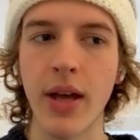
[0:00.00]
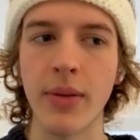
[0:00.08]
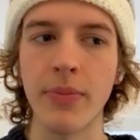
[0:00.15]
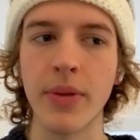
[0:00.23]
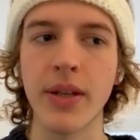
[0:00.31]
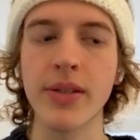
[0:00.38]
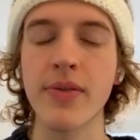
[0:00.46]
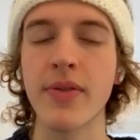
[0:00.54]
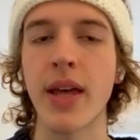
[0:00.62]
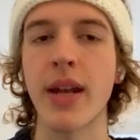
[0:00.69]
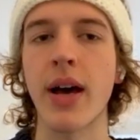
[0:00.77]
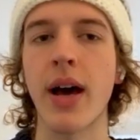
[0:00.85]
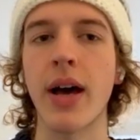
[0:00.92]
And because of
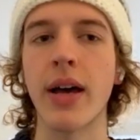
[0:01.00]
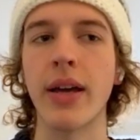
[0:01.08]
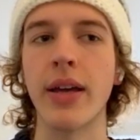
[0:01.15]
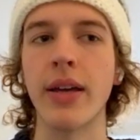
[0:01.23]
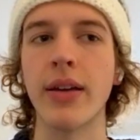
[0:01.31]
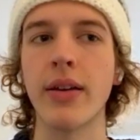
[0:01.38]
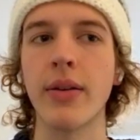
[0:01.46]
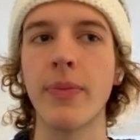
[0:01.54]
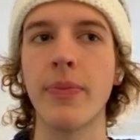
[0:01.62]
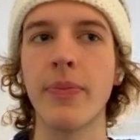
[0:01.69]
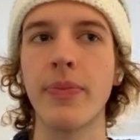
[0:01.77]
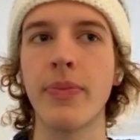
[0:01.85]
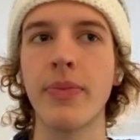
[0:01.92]
that, I
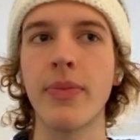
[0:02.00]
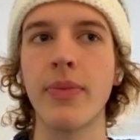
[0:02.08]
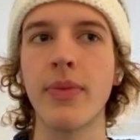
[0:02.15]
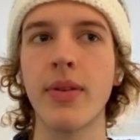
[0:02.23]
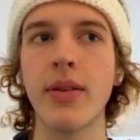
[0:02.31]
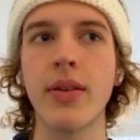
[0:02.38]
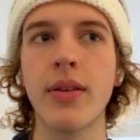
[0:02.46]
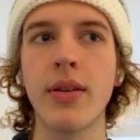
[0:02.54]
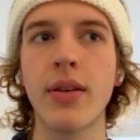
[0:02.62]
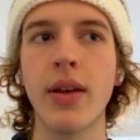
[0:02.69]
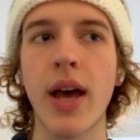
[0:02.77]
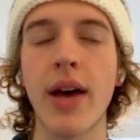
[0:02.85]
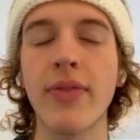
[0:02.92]

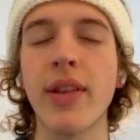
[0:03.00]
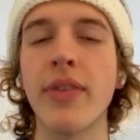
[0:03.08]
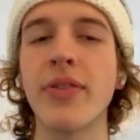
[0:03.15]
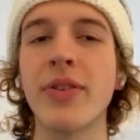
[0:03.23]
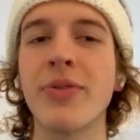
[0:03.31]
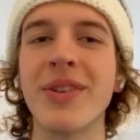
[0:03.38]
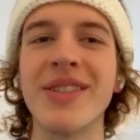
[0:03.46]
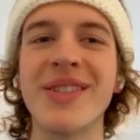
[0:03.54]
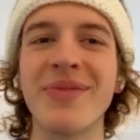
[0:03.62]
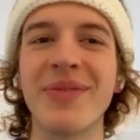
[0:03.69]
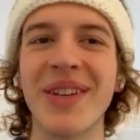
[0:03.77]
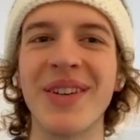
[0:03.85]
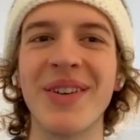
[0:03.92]
have left it
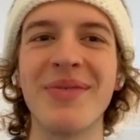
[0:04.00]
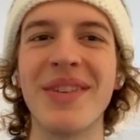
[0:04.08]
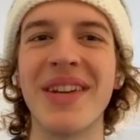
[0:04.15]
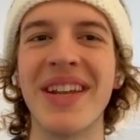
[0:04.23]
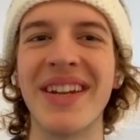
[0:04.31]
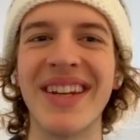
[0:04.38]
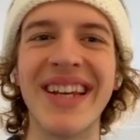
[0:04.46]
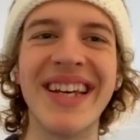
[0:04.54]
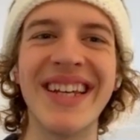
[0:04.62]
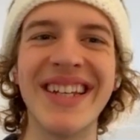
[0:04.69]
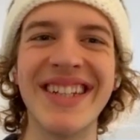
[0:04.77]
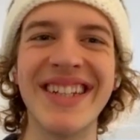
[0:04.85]
reasonably open ended